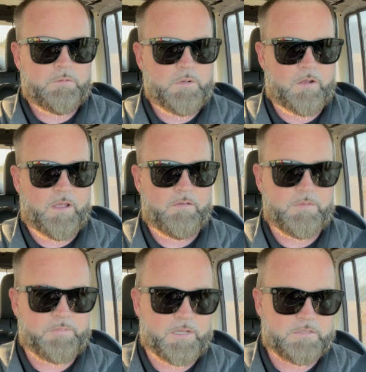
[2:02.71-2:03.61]
We don't have
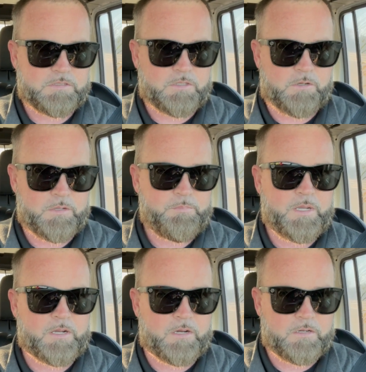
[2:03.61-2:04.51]
any plans to go any
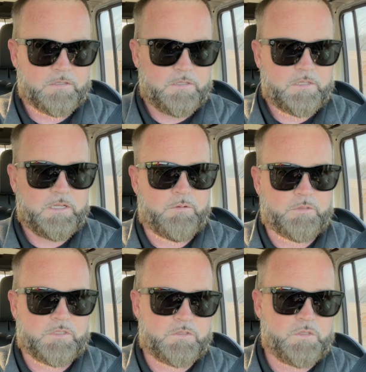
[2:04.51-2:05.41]
bigger. And
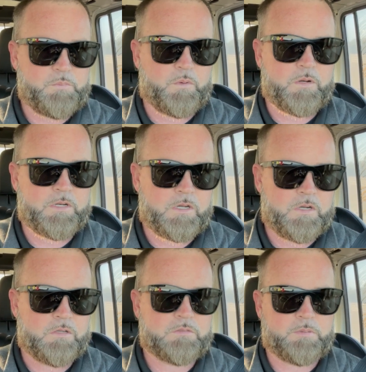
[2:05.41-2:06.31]
with the
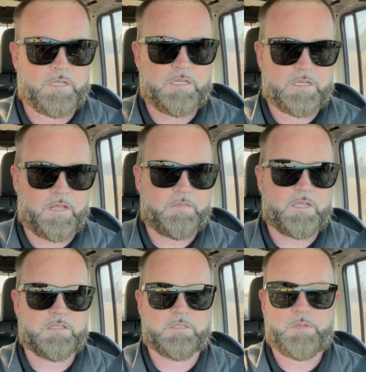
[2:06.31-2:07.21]
2.0, it's plenty. I
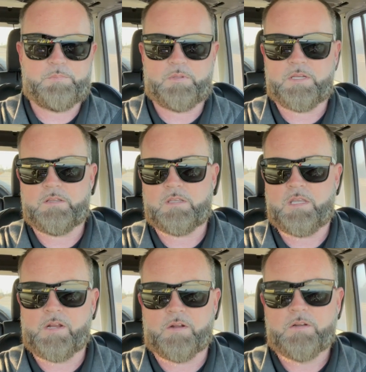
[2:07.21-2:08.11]
think it's going to be plenty of
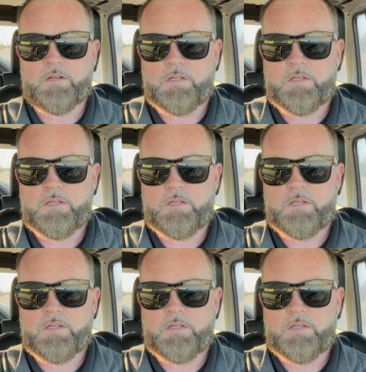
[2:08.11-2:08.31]
gear.